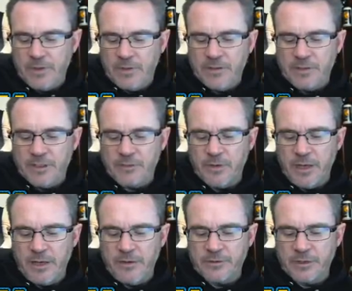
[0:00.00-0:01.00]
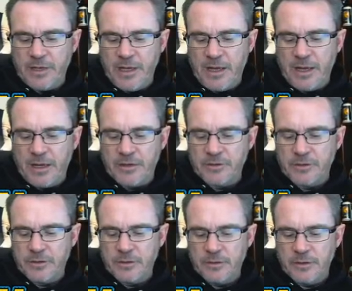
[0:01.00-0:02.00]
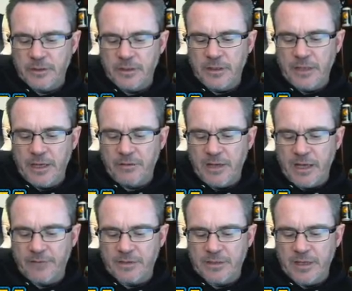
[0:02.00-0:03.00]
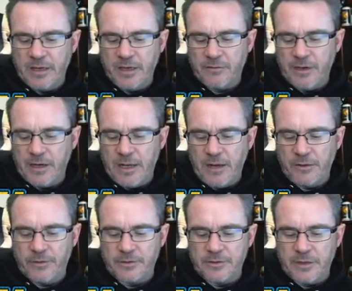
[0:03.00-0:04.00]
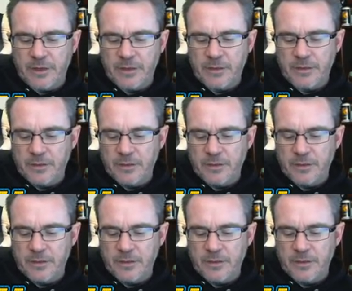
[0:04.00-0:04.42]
And since we're not using Ash, and they don't have a tank right now, it looks like.